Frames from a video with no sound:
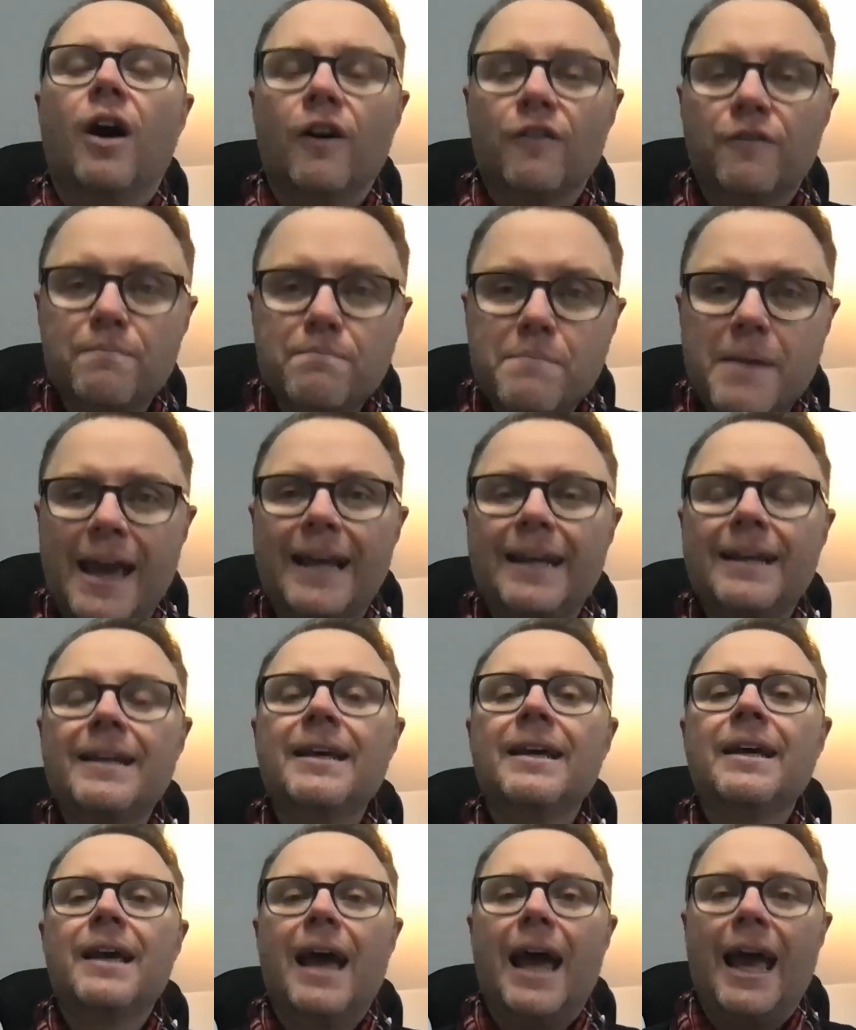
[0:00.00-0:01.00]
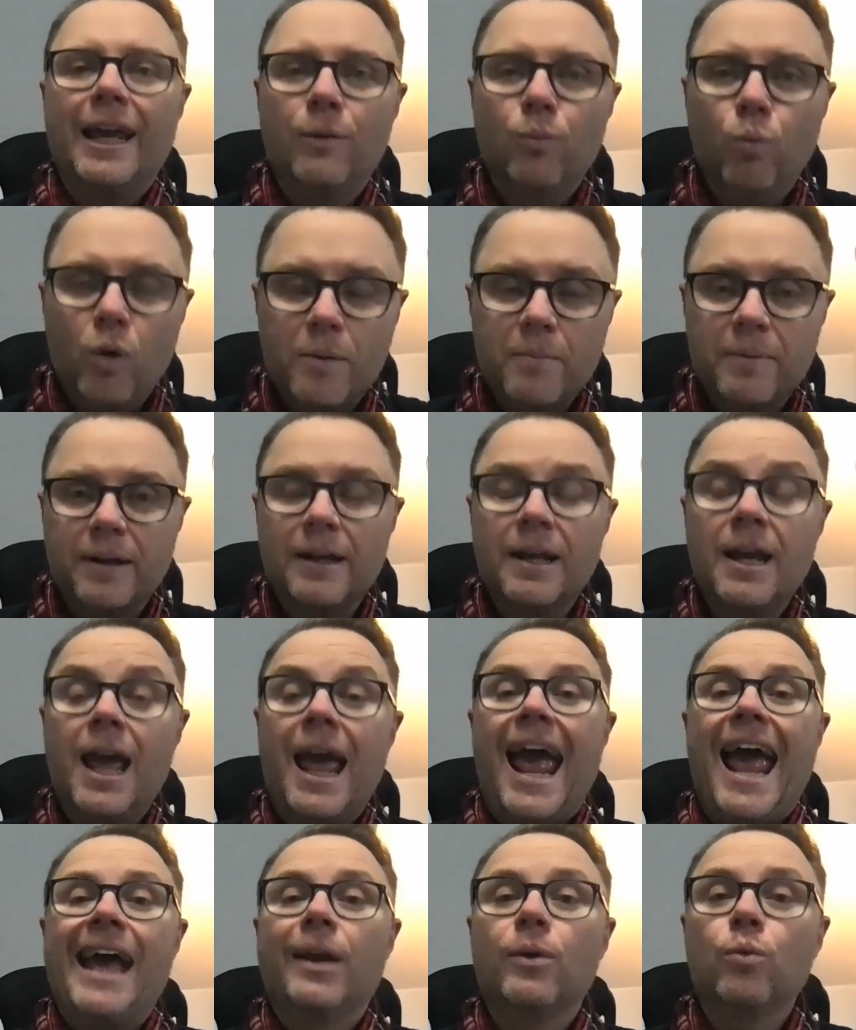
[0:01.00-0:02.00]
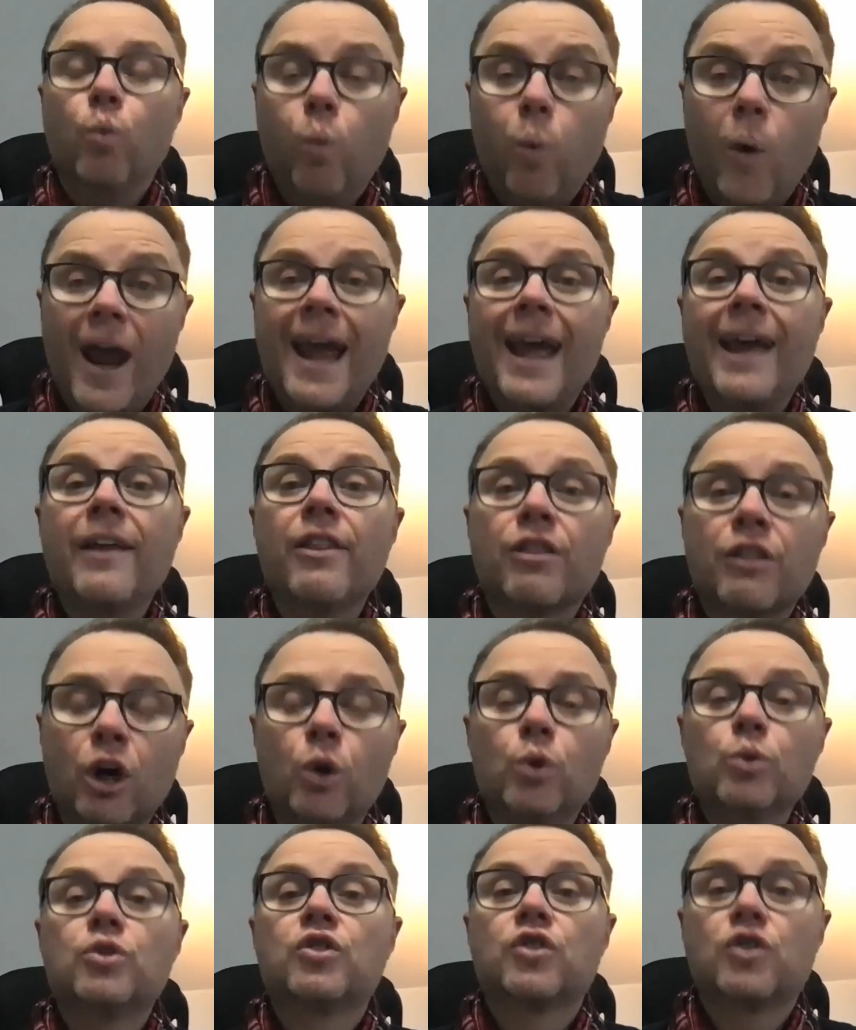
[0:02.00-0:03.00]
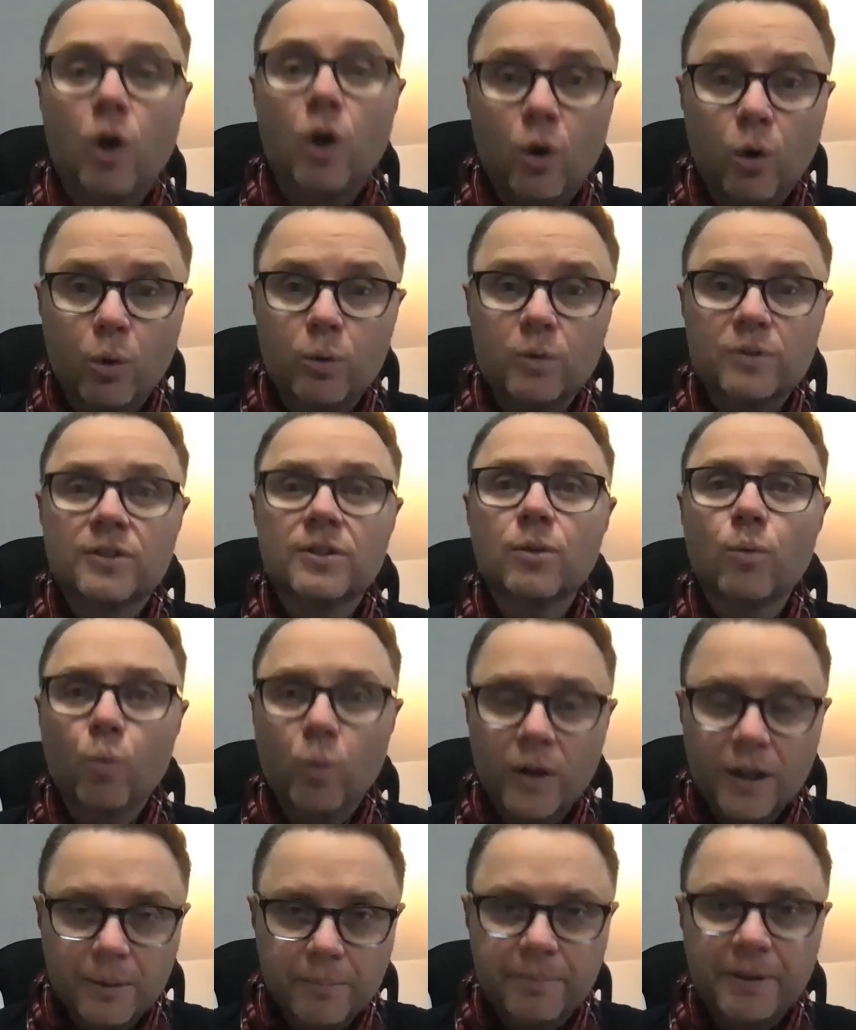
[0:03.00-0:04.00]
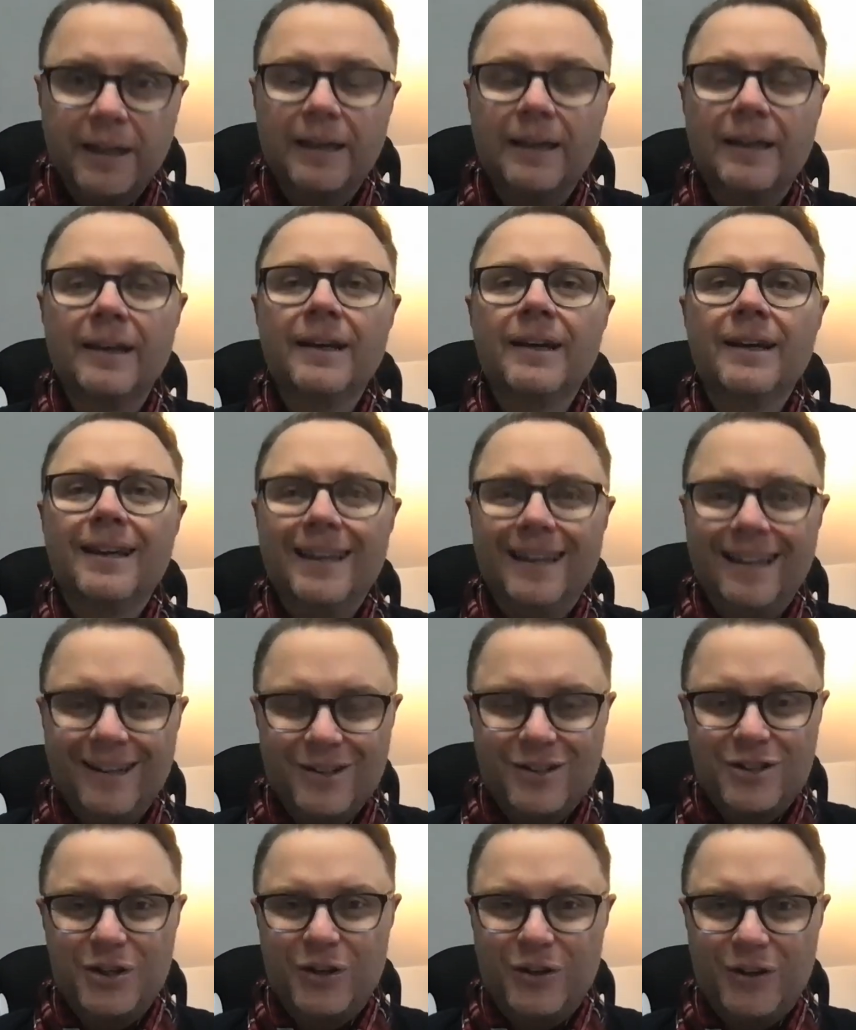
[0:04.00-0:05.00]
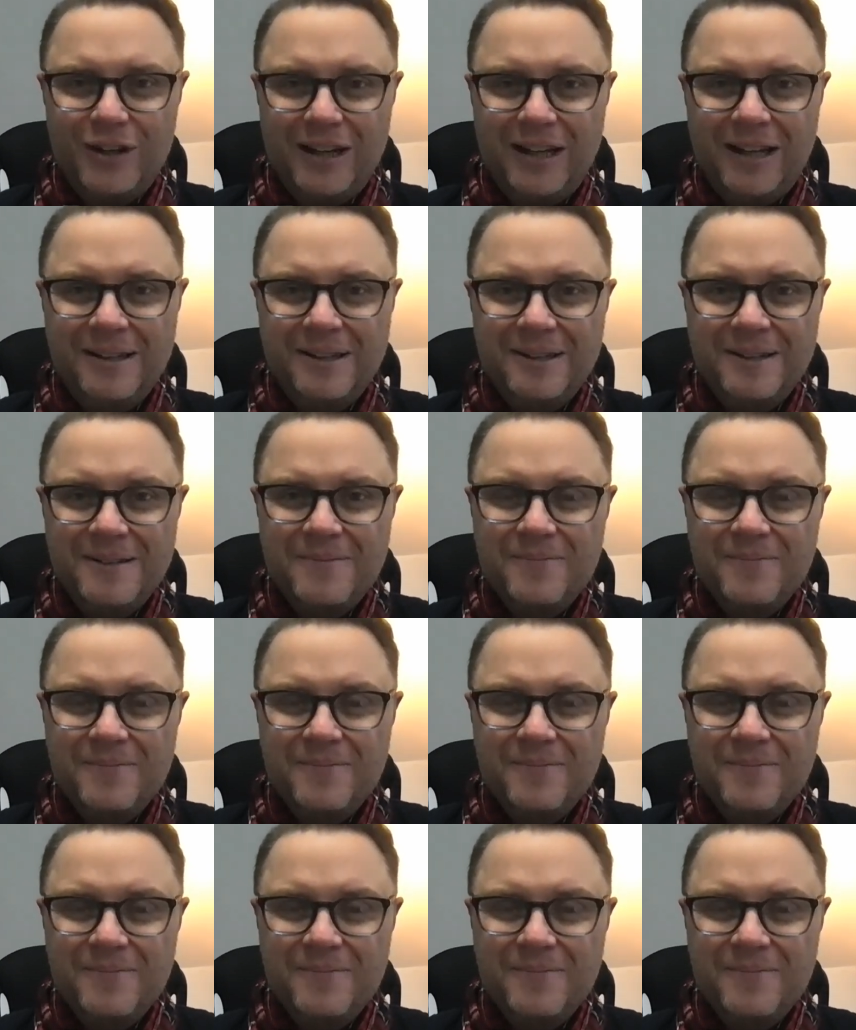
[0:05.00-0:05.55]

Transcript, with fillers: of men and women and where those souls will be in eternity.